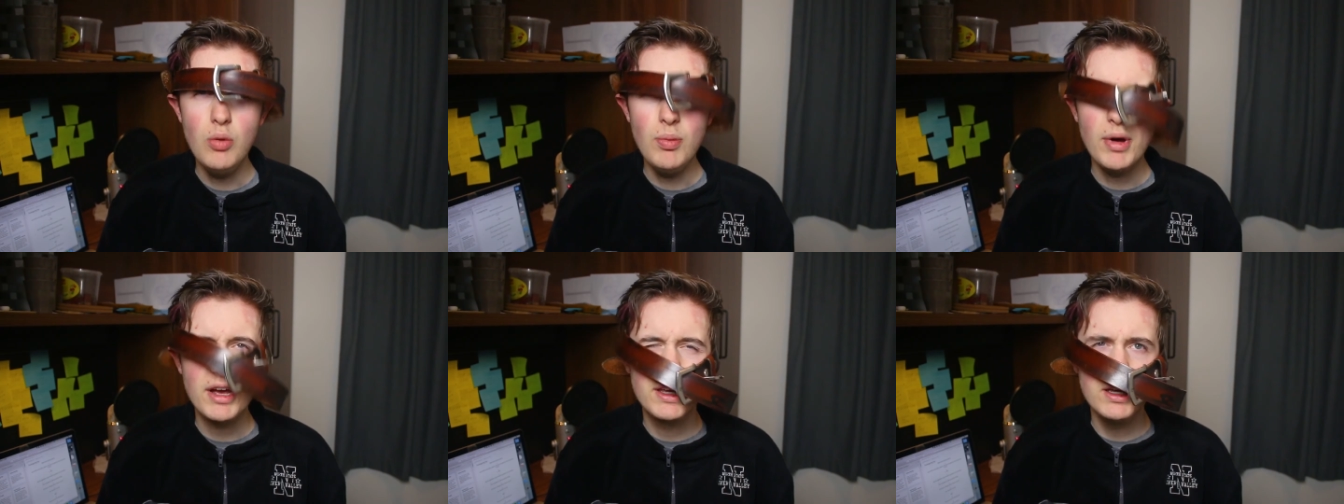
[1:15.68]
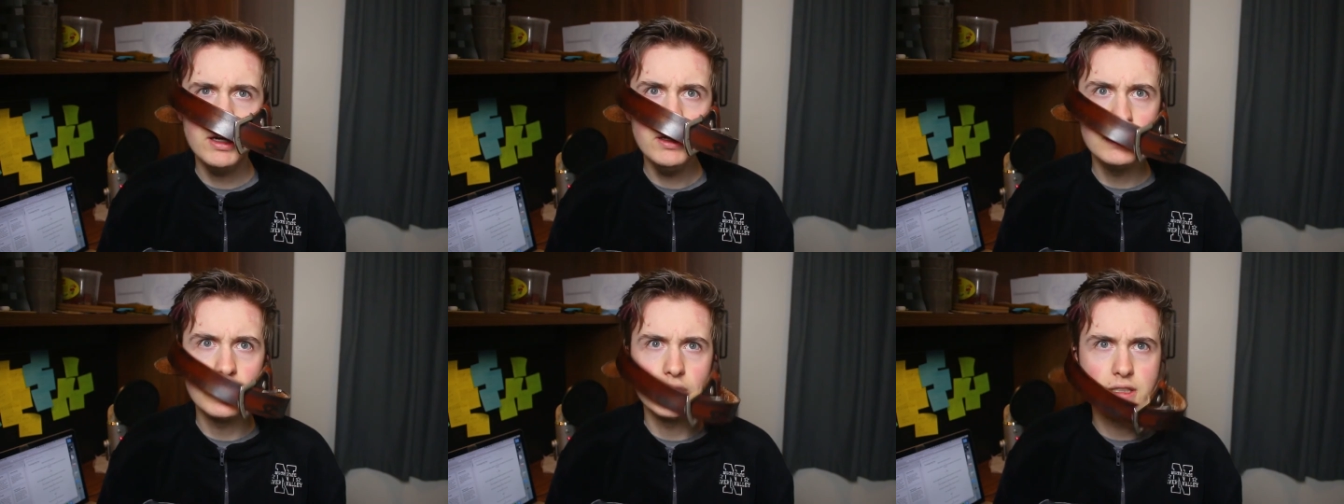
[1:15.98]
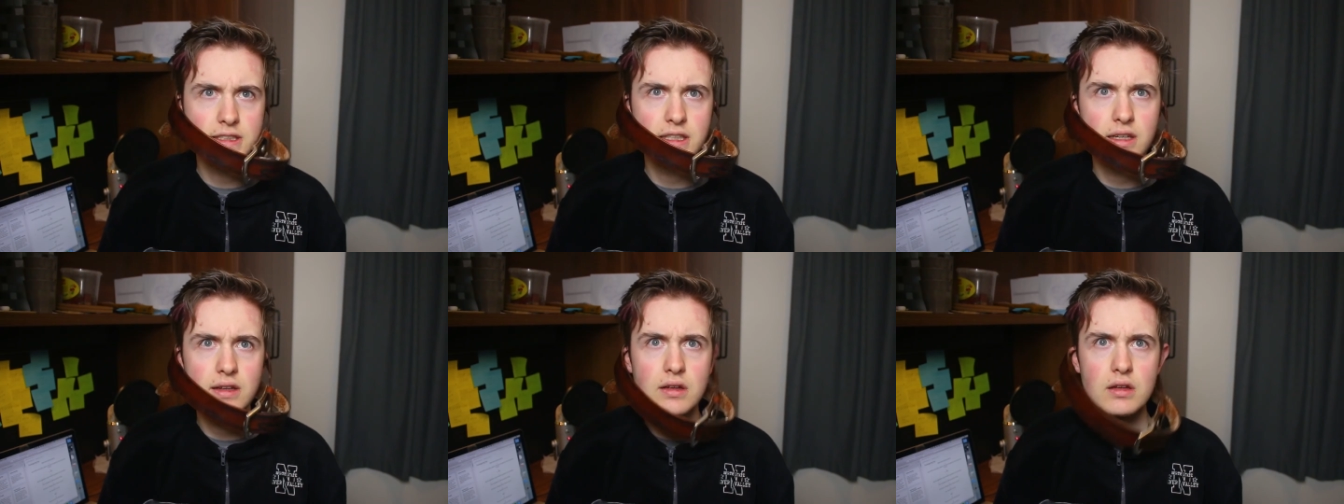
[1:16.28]
Oh my
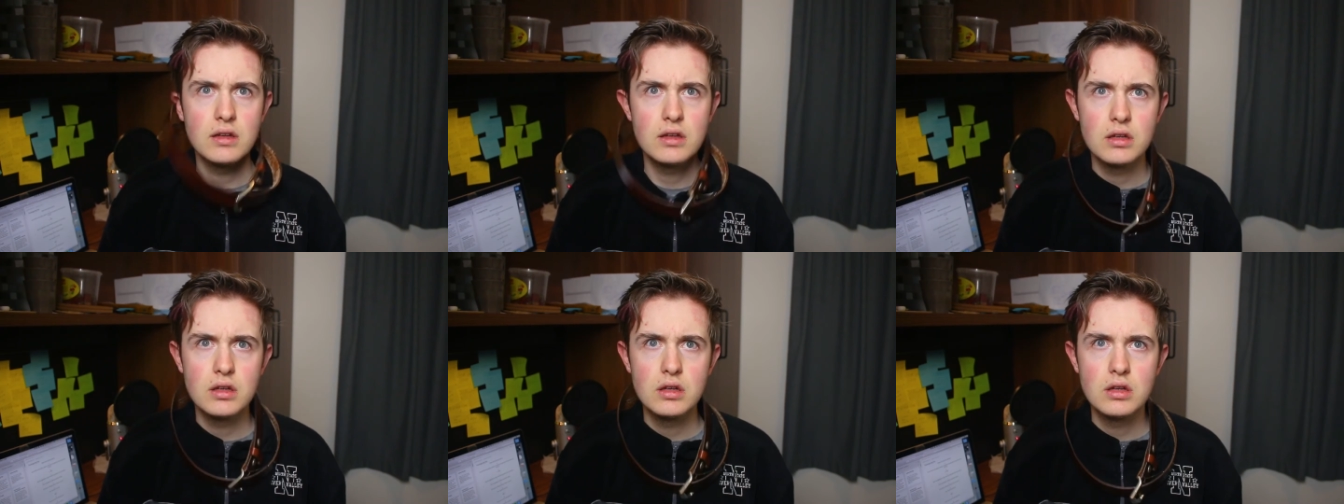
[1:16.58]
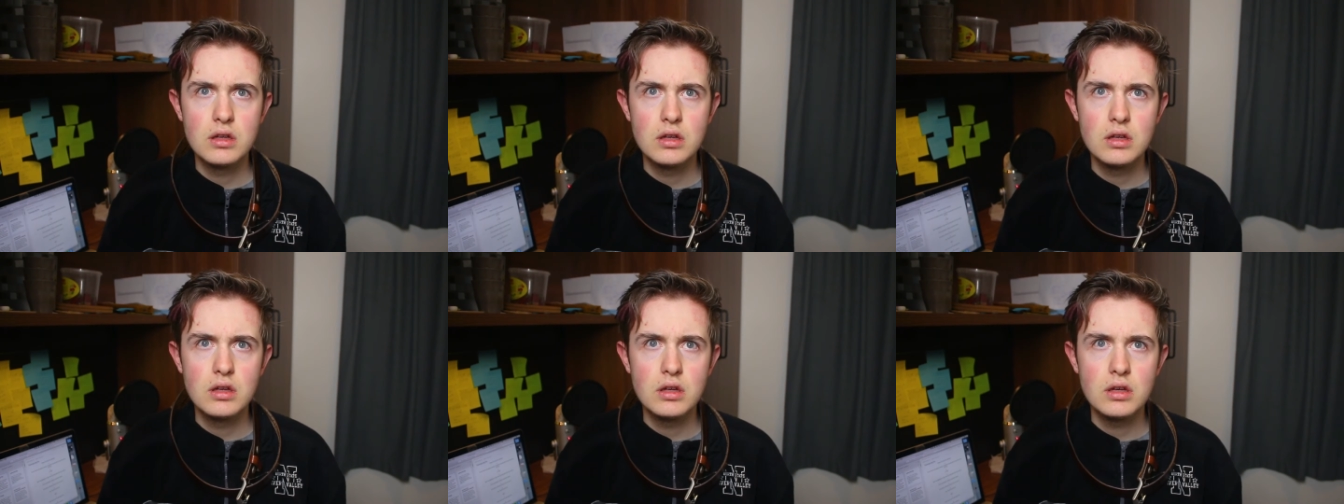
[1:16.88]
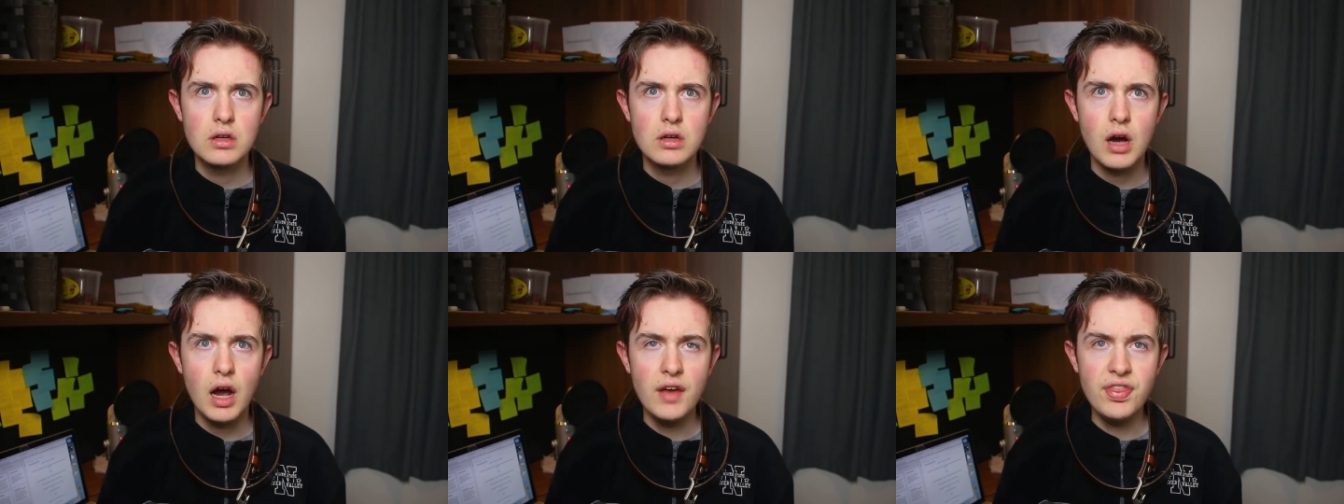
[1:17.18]
goodness.
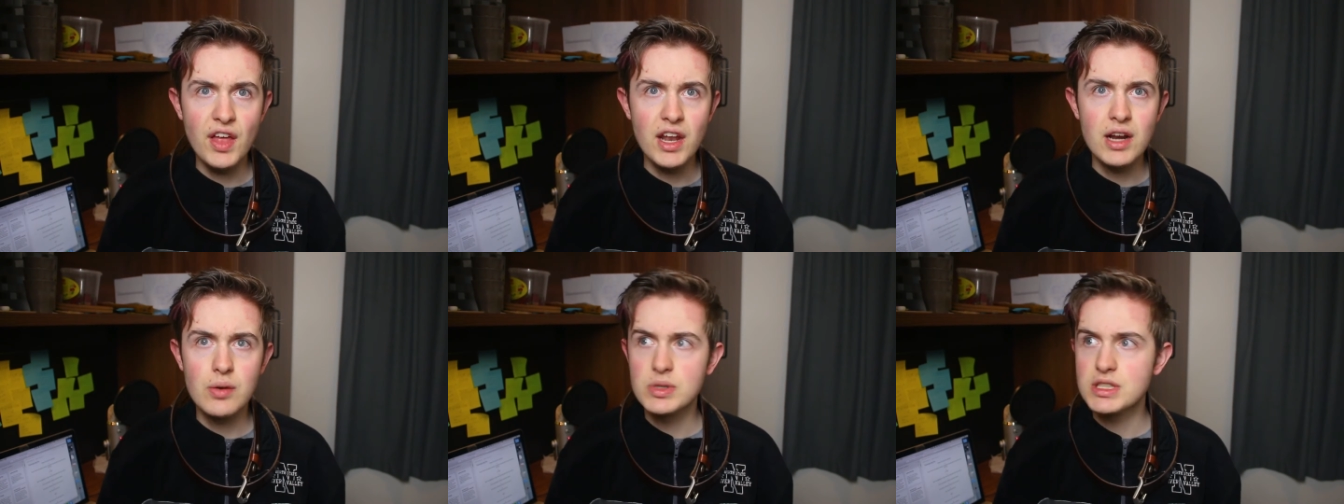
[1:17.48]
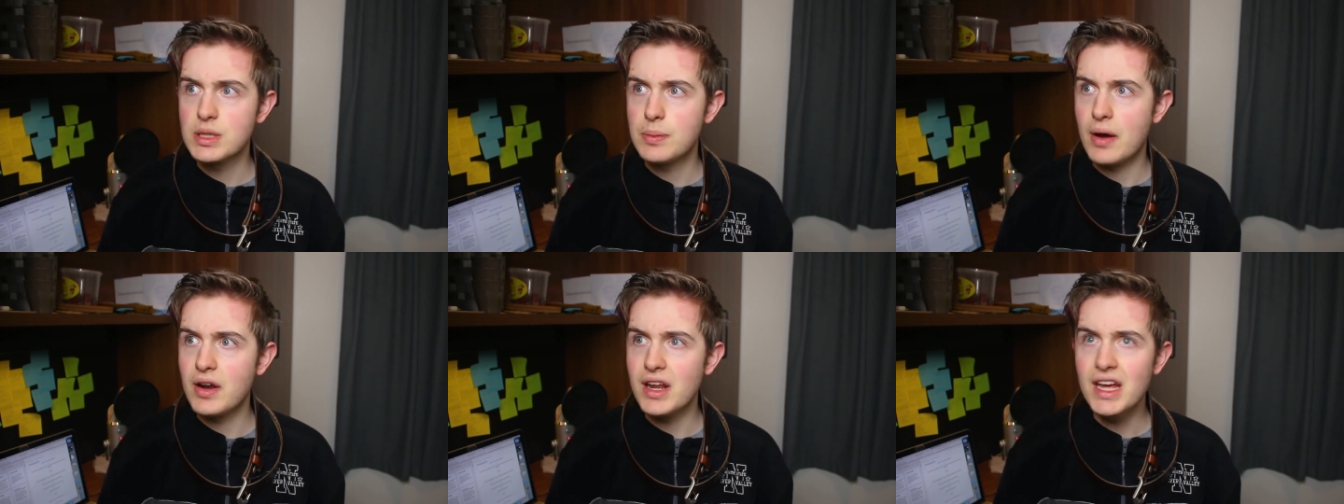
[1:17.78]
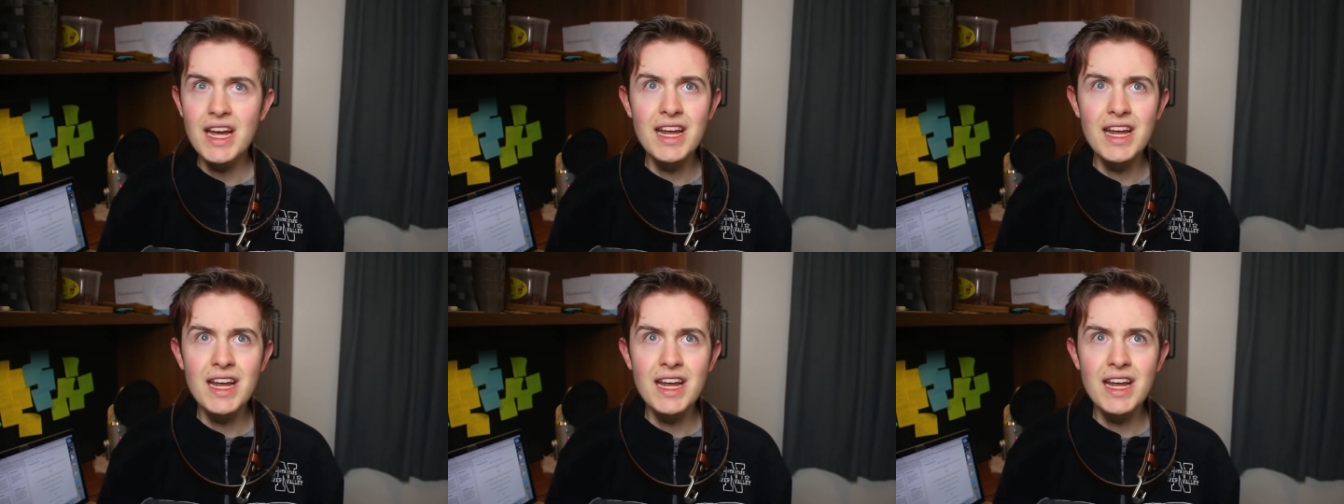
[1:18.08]
I thought it was about